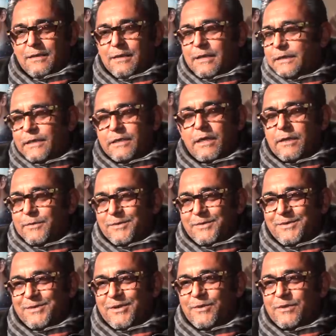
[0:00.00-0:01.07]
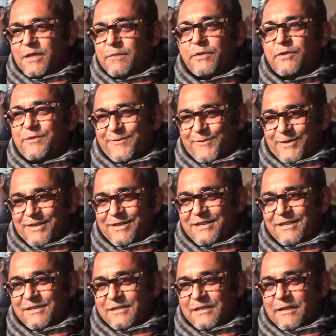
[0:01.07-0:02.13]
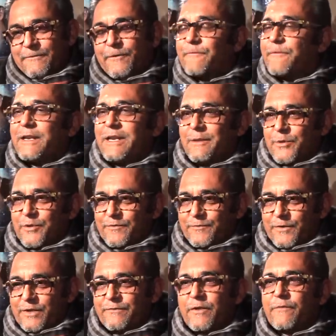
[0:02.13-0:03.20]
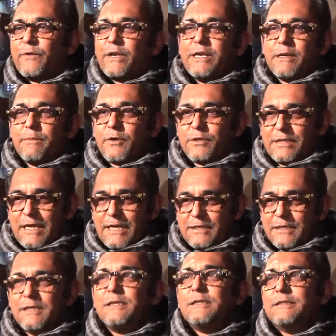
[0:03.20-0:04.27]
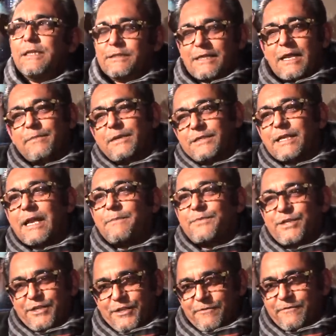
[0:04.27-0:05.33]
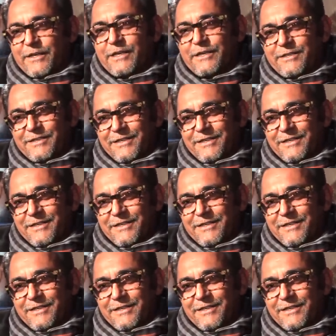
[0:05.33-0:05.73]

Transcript: Let it go. You're looking beautiful. If you're feeling beautiful. If you're worried about that, yes, camera is capturing you worried.